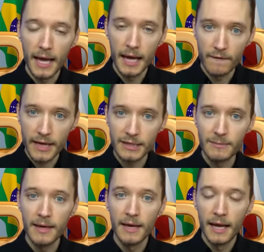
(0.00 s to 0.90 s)

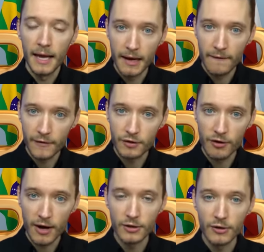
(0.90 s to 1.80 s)
investment,
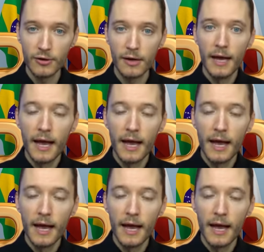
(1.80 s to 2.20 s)
infrastructure.